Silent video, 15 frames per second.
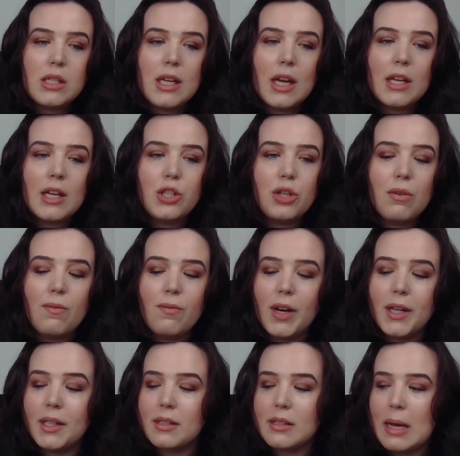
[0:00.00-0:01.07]
Yes, you can
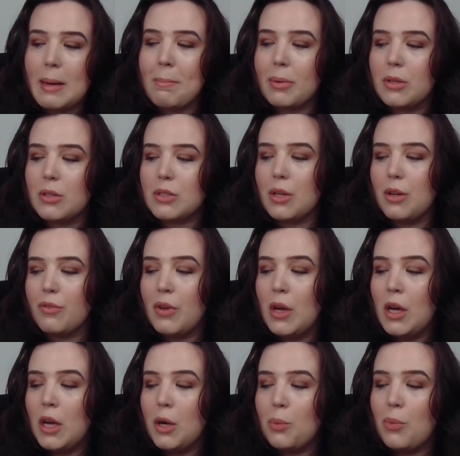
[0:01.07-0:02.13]
find examples of
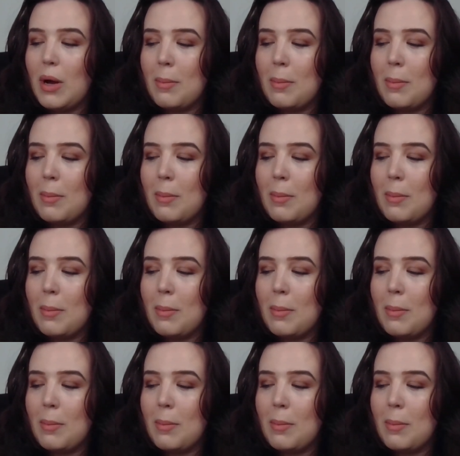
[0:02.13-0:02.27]
where